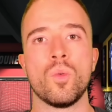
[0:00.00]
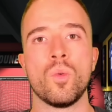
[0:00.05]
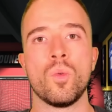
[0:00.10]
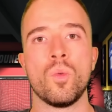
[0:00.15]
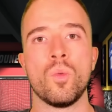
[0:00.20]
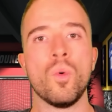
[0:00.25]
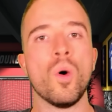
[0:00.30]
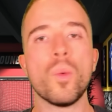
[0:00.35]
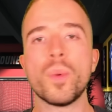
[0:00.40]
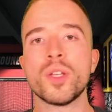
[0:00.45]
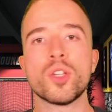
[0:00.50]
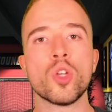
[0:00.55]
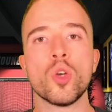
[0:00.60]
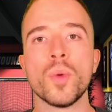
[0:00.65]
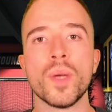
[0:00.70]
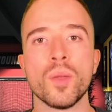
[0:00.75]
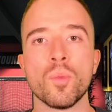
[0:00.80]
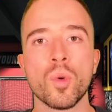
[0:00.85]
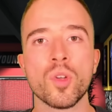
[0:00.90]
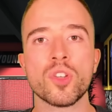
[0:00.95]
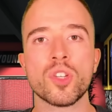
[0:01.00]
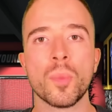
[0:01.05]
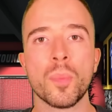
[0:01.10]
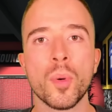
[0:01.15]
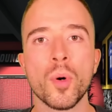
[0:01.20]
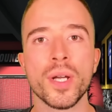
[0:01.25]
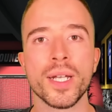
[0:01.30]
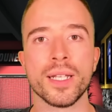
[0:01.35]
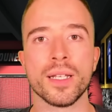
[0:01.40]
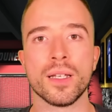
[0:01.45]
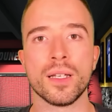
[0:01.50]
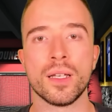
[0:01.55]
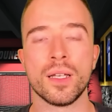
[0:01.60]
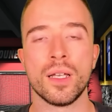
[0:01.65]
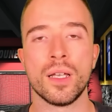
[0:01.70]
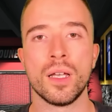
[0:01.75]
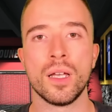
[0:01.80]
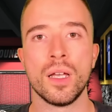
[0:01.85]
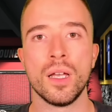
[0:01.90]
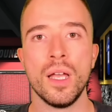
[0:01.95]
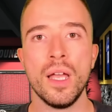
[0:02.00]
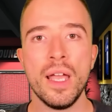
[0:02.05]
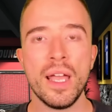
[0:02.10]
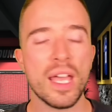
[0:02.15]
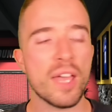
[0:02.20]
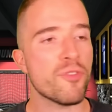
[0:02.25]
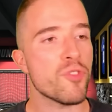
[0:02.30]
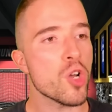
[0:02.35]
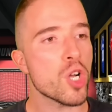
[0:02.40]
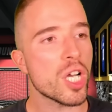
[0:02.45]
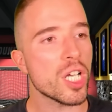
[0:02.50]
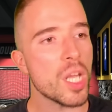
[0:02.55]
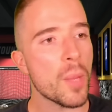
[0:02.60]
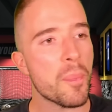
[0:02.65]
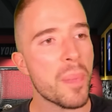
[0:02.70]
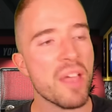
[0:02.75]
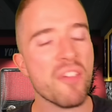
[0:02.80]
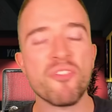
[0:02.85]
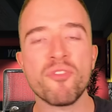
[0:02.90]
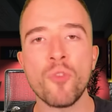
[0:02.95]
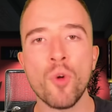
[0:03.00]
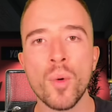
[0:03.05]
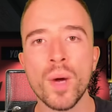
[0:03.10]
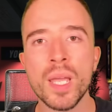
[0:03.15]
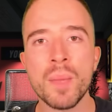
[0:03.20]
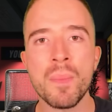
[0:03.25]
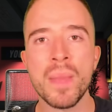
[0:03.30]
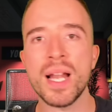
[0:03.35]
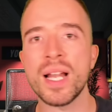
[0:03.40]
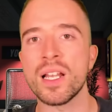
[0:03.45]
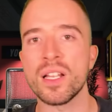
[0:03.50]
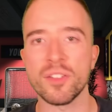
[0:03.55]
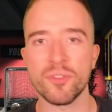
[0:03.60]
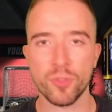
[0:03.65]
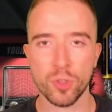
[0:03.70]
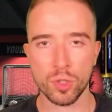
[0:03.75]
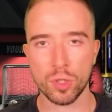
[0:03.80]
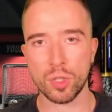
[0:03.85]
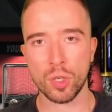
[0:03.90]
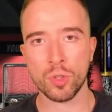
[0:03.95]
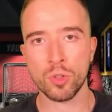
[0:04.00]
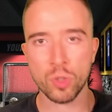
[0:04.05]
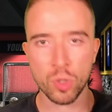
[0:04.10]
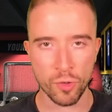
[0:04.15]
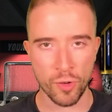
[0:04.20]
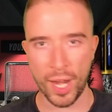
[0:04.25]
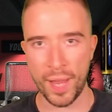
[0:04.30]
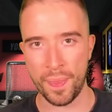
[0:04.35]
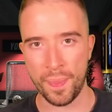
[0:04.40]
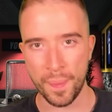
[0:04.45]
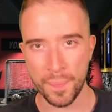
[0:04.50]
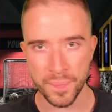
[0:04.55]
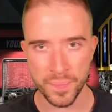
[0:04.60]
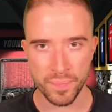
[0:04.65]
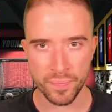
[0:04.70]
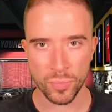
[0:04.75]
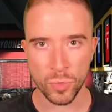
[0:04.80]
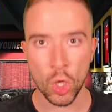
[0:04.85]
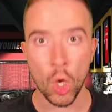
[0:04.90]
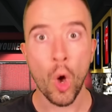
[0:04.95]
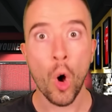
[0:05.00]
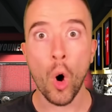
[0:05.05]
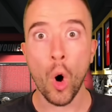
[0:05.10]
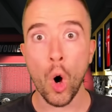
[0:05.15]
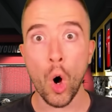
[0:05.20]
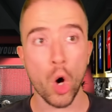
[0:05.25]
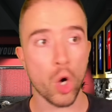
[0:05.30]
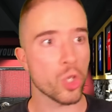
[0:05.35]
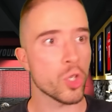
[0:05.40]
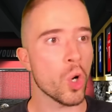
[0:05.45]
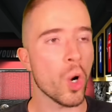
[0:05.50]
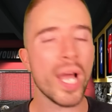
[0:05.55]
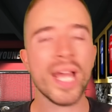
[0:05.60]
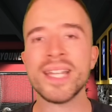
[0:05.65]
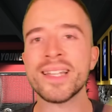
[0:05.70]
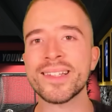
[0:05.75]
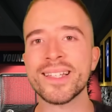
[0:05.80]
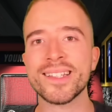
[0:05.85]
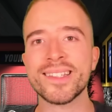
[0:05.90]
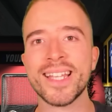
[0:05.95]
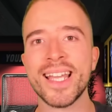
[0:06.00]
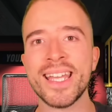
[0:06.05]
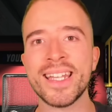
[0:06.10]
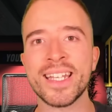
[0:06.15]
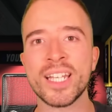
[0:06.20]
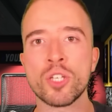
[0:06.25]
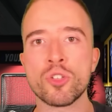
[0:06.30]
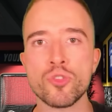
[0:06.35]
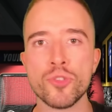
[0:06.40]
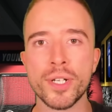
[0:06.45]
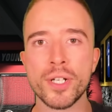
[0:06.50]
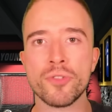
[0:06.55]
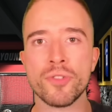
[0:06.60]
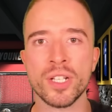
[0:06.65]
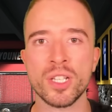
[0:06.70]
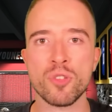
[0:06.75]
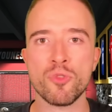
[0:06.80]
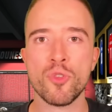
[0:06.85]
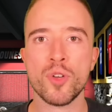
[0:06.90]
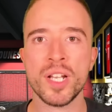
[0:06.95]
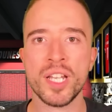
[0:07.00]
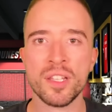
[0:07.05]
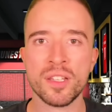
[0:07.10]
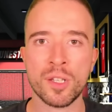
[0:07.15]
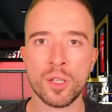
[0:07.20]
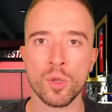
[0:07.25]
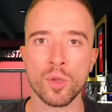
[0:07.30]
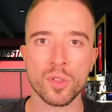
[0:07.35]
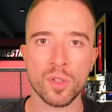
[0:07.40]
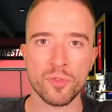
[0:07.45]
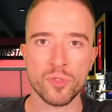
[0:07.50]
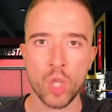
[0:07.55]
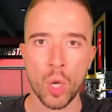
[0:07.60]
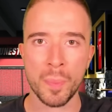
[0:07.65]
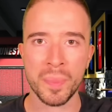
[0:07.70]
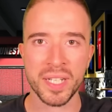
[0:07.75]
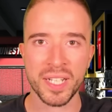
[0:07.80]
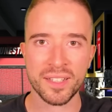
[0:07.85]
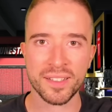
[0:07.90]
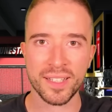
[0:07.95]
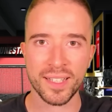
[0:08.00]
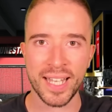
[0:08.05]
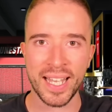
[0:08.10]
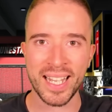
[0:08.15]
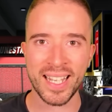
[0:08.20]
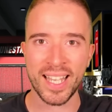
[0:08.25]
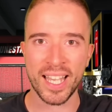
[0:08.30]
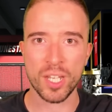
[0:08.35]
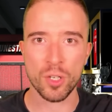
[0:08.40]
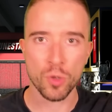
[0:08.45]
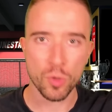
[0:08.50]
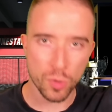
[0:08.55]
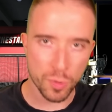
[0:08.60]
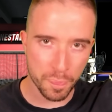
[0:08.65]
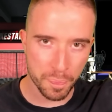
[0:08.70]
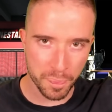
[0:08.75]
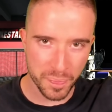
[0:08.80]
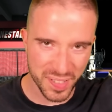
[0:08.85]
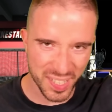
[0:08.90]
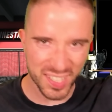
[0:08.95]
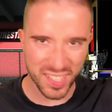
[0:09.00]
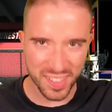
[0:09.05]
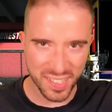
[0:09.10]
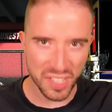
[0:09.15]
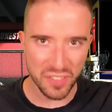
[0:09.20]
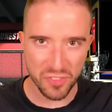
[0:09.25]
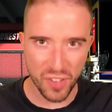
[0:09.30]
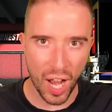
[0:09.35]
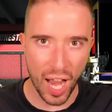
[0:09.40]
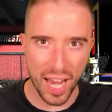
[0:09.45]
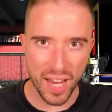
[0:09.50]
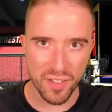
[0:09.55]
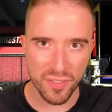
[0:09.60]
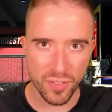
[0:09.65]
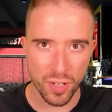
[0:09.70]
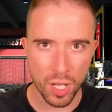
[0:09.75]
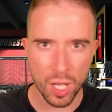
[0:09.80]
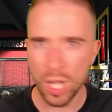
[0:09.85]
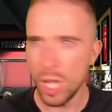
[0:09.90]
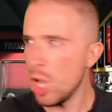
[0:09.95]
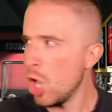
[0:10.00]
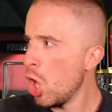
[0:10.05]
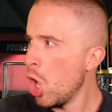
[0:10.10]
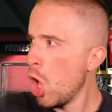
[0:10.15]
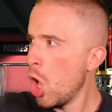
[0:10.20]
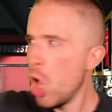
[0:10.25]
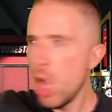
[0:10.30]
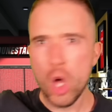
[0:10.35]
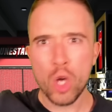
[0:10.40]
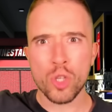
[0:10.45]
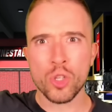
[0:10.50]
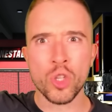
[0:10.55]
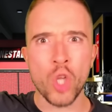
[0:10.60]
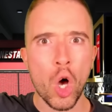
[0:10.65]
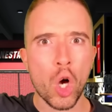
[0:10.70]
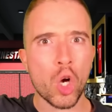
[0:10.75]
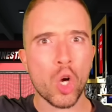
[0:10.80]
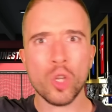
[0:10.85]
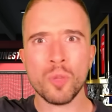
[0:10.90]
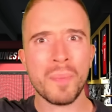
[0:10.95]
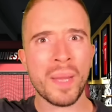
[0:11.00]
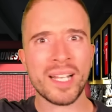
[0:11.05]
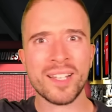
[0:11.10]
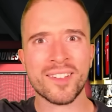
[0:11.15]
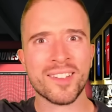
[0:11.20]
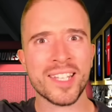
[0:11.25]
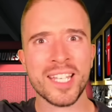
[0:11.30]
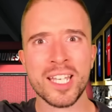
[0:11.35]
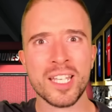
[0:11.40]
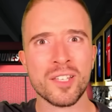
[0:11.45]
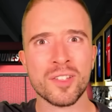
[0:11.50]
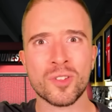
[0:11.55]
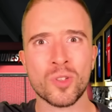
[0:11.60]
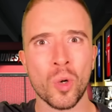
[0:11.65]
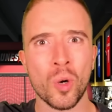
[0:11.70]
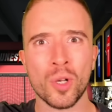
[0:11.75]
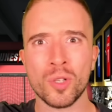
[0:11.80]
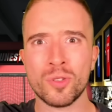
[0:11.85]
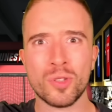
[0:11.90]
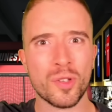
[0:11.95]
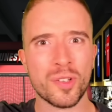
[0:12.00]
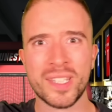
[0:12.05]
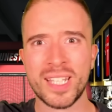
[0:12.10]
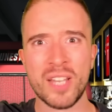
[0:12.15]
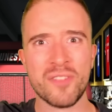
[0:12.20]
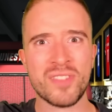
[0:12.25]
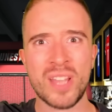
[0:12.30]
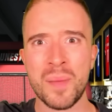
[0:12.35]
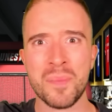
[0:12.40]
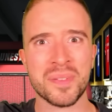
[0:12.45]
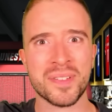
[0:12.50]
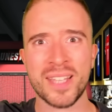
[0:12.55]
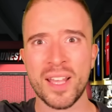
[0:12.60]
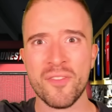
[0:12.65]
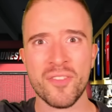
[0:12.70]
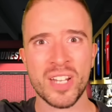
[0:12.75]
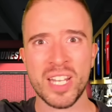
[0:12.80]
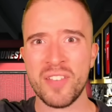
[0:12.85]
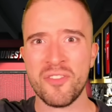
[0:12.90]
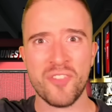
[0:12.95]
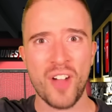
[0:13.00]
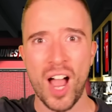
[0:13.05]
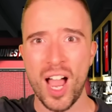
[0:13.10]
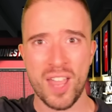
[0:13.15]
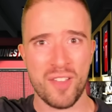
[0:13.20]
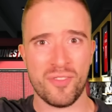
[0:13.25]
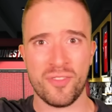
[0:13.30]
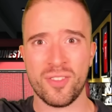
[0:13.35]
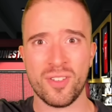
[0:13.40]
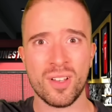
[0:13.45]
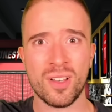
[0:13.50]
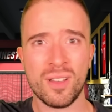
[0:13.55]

What are we doing? What's the point? If you're going to pay 40 million for John Duran, or you're entertaining triggering the release clause of Dominic Solanke, who's 65... knock on Man City's door and just give them 75.